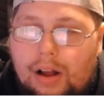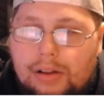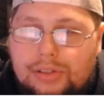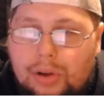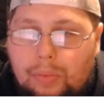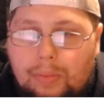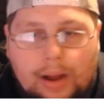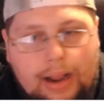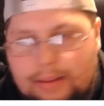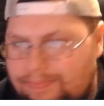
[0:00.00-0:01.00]
So
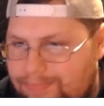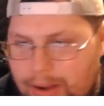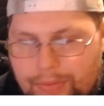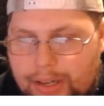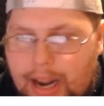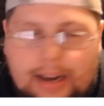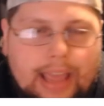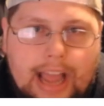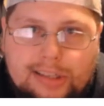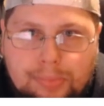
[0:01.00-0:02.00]
definitely not a
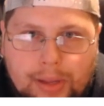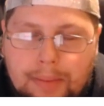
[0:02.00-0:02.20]
cash play,